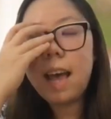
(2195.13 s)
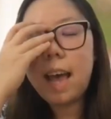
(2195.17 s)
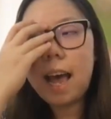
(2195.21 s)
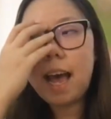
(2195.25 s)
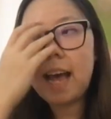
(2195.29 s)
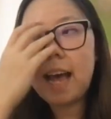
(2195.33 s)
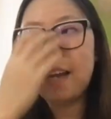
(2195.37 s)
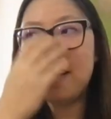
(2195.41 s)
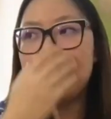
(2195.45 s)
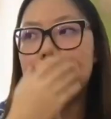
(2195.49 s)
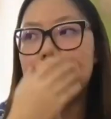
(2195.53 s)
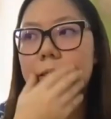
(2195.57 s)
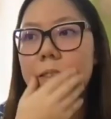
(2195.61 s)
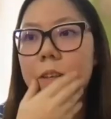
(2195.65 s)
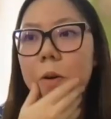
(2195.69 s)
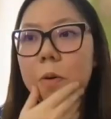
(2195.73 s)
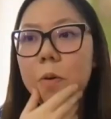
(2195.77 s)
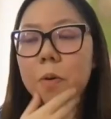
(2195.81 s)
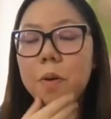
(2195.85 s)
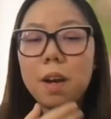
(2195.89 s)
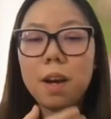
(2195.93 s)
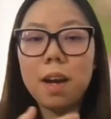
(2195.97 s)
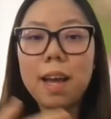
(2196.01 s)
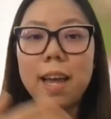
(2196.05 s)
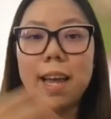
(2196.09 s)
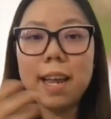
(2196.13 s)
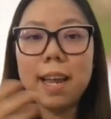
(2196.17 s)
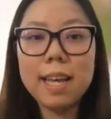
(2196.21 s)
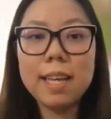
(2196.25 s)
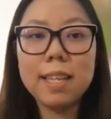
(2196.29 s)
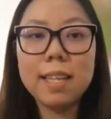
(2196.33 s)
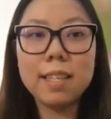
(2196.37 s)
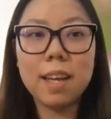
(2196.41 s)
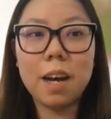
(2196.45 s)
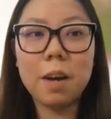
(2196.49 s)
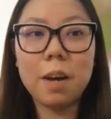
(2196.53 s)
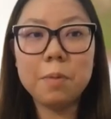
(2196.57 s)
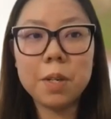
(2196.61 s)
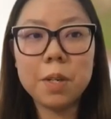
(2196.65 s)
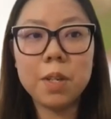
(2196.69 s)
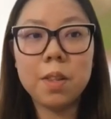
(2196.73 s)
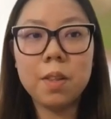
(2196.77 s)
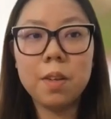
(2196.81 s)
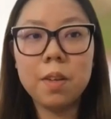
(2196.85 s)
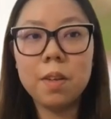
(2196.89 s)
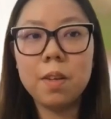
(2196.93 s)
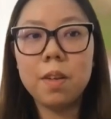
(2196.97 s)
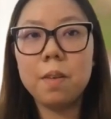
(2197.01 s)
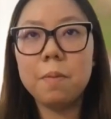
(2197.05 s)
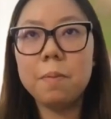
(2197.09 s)
And so it is up to
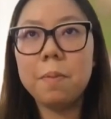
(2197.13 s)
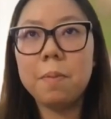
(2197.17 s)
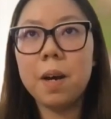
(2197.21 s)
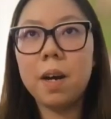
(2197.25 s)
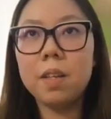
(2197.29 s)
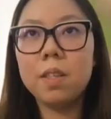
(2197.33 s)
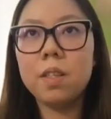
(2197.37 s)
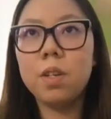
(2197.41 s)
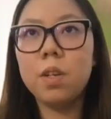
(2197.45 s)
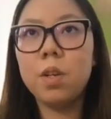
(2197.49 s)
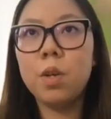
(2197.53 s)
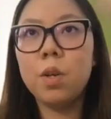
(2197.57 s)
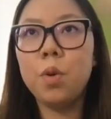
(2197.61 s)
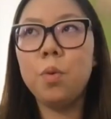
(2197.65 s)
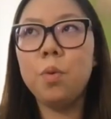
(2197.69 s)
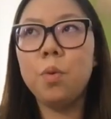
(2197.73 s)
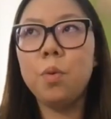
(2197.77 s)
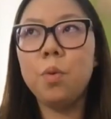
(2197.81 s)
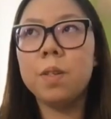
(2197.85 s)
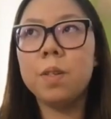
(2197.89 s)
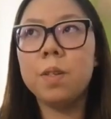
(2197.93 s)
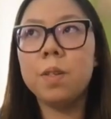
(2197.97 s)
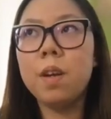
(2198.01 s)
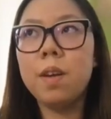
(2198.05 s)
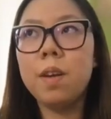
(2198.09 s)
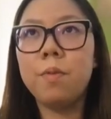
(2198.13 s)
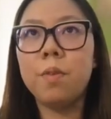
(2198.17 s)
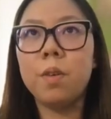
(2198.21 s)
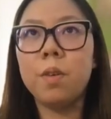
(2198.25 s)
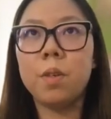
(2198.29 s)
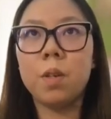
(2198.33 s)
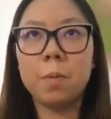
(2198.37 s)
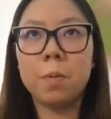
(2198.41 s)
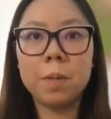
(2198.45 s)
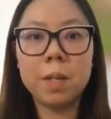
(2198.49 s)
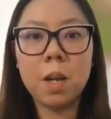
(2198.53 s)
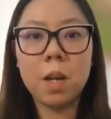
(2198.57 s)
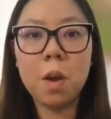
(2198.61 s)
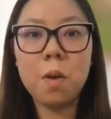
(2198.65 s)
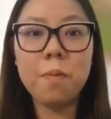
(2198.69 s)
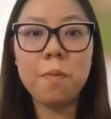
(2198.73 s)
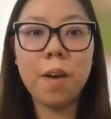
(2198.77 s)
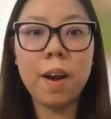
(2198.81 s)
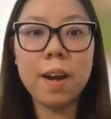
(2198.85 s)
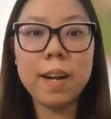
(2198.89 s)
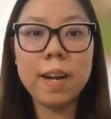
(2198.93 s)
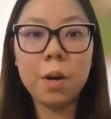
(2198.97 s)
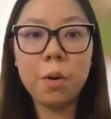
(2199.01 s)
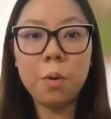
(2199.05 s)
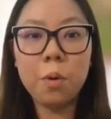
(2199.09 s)
the person who is looking for a job to go
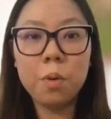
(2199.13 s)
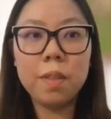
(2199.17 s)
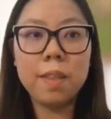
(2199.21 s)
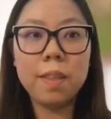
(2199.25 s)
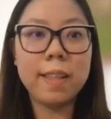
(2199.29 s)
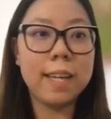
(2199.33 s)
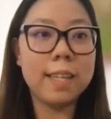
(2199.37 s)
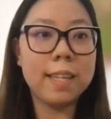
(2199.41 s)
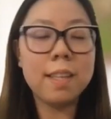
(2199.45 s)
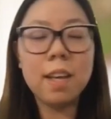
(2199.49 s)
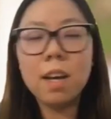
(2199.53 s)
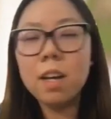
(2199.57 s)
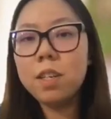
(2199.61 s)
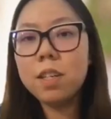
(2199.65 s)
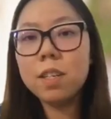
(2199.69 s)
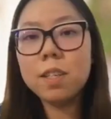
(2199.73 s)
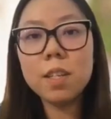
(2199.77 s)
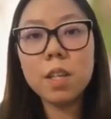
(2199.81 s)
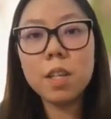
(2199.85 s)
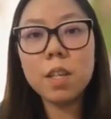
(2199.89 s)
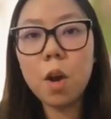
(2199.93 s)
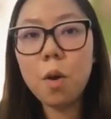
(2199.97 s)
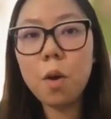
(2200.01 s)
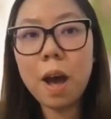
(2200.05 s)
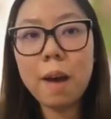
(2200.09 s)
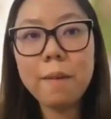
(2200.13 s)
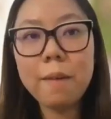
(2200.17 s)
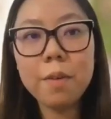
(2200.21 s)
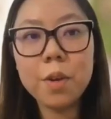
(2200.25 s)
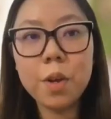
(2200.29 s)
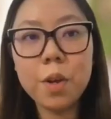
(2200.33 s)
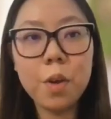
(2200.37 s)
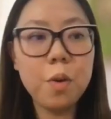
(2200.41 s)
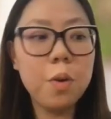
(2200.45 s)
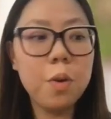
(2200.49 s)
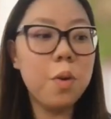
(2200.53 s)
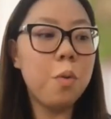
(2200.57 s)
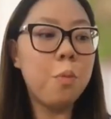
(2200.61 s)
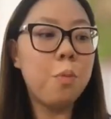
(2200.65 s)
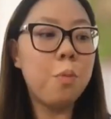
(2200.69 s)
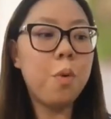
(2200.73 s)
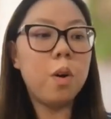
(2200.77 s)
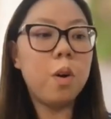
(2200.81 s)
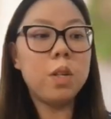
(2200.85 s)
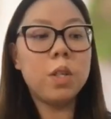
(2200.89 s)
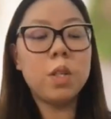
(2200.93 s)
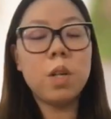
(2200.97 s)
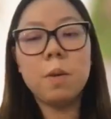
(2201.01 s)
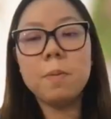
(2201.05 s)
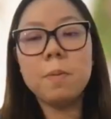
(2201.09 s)
find out all the things. Just go have a Google,
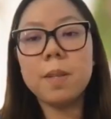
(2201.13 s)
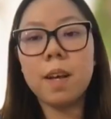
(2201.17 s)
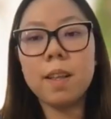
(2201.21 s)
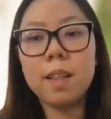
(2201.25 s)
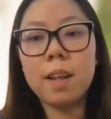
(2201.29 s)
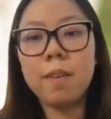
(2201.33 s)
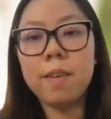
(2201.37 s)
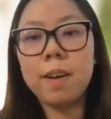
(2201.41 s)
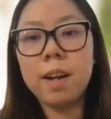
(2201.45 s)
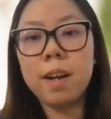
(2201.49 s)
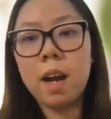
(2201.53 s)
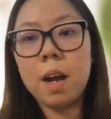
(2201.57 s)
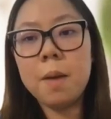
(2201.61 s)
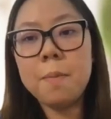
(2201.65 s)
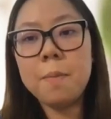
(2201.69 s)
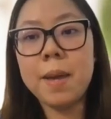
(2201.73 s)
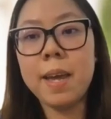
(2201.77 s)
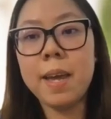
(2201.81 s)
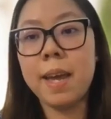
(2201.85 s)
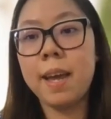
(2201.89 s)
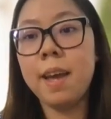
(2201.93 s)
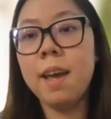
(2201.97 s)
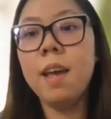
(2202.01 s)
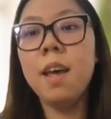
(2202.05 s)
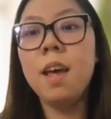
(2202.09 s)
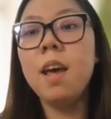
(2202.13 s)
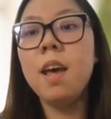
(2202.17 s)
what jobs are there in IP?